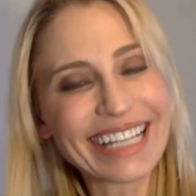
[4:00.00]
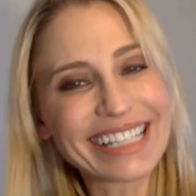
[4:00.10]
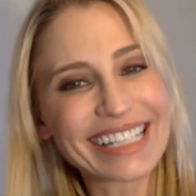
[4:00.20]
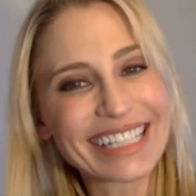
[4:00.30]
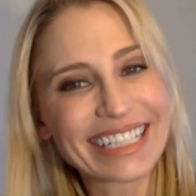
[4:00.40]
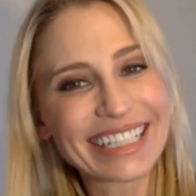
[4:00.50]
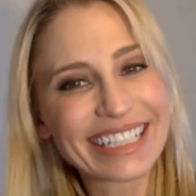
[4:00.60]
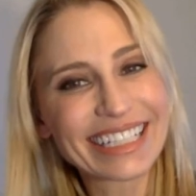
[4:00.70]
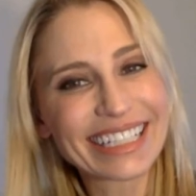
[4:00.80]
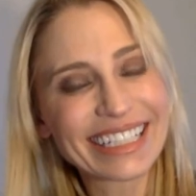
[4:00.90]

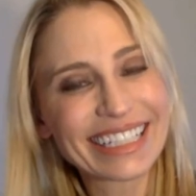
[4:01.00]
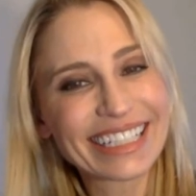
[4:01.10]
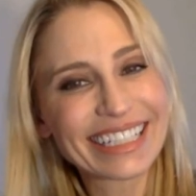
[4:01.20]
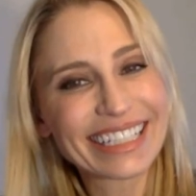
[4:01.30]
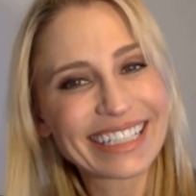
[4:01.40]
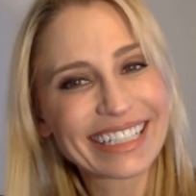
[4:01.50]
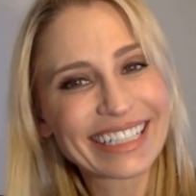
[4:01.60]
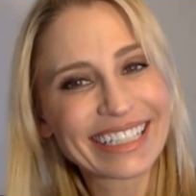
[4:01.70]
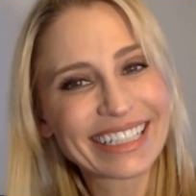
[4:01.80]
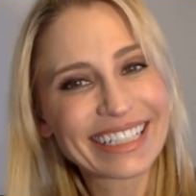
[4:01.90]

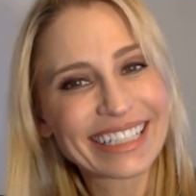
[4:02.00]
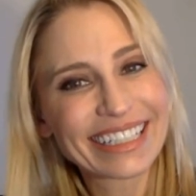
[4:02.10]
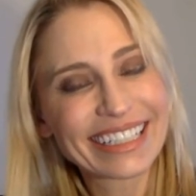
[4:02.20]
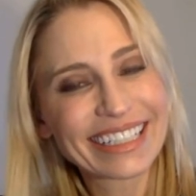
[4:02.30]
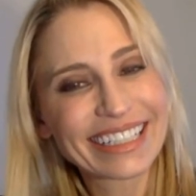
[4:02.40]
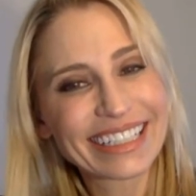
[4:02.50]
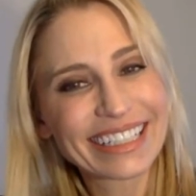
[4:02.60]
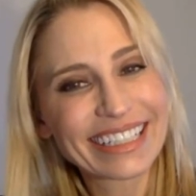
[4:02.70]
[no speech]